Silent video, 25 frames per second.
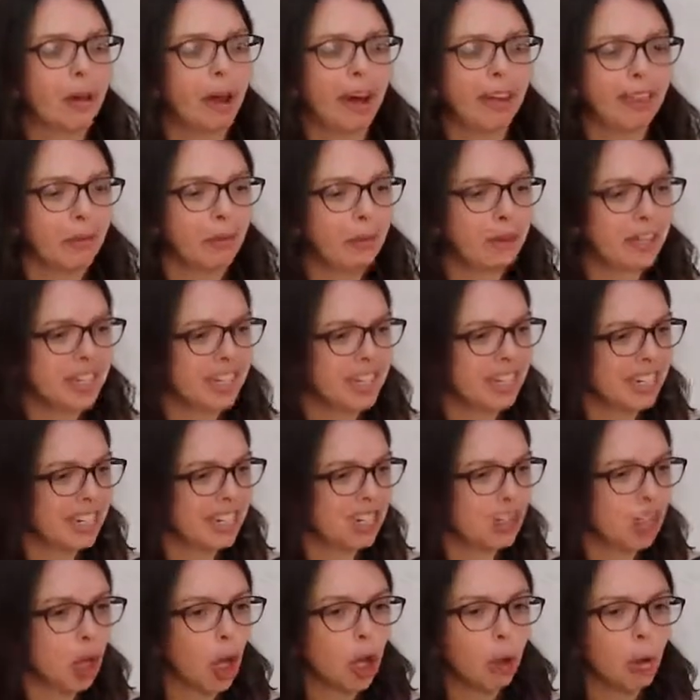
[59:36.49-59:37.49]
I think we just need to
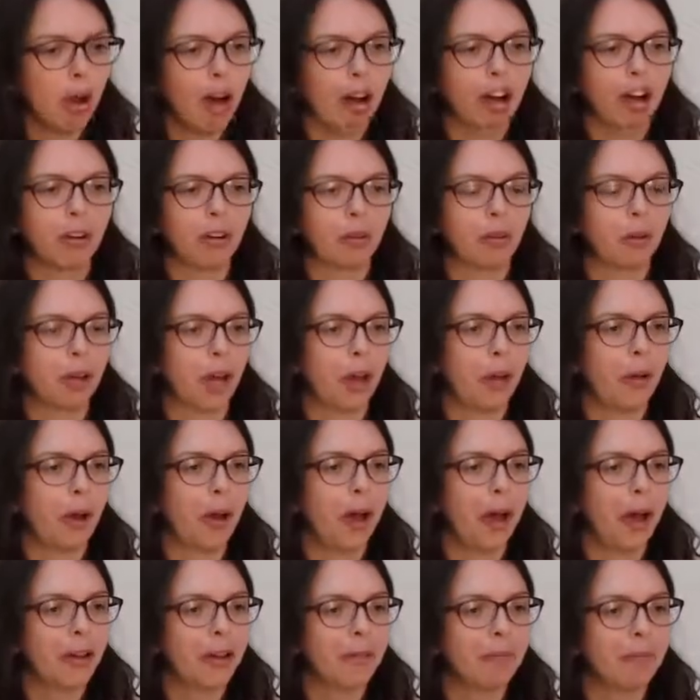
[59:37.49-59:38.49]
go hard or go
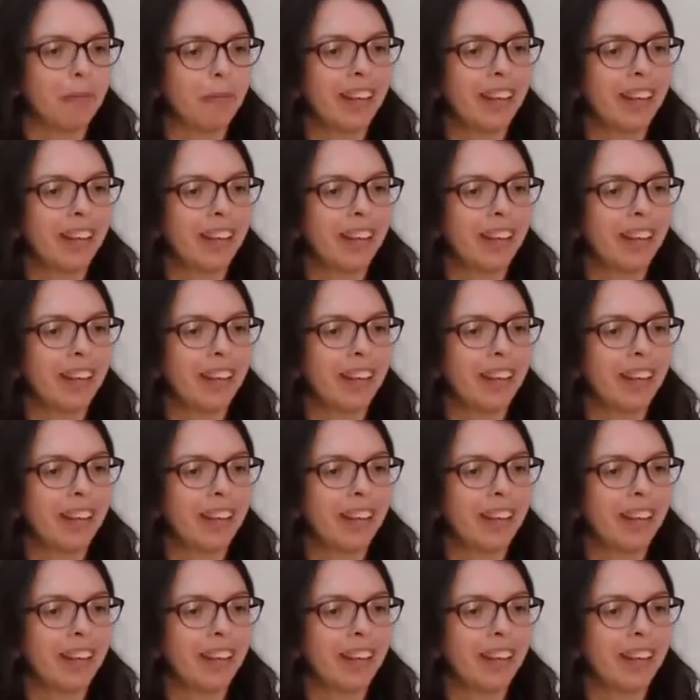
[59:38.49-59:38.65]
home.